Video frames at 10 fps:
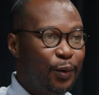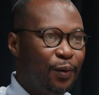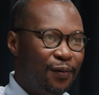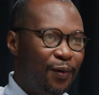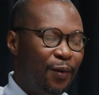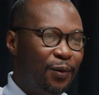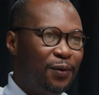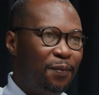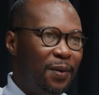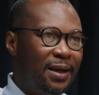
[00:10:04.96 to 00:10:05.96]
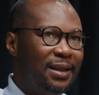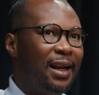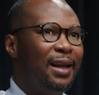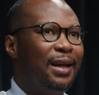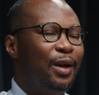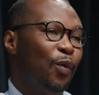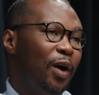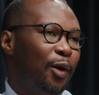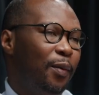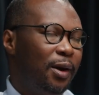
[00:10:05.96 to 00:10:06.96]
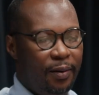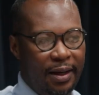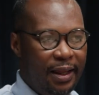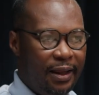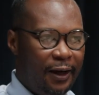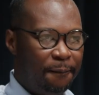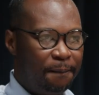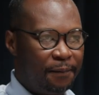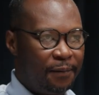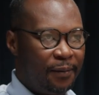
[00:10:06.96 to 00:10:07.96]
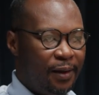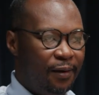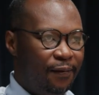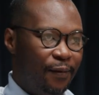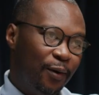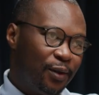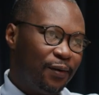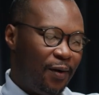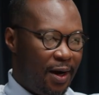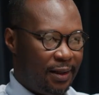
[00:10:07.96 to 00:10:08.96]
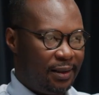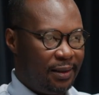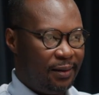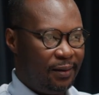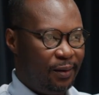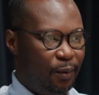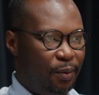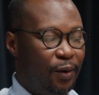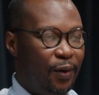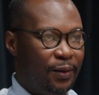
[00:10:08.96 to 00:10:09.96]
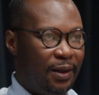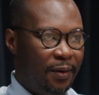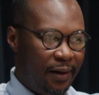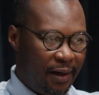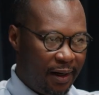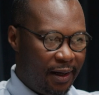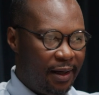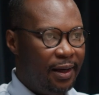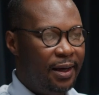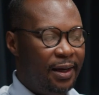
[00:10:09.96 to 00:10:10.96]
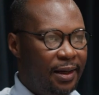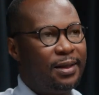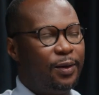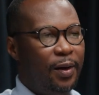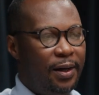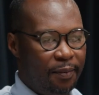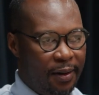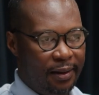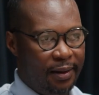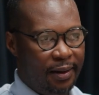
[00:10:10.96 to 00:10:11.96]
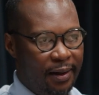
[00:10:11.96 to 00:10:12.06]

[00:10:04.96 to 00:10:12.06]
who vote, basically, in one way or the other, vote for us because America is our trading partner.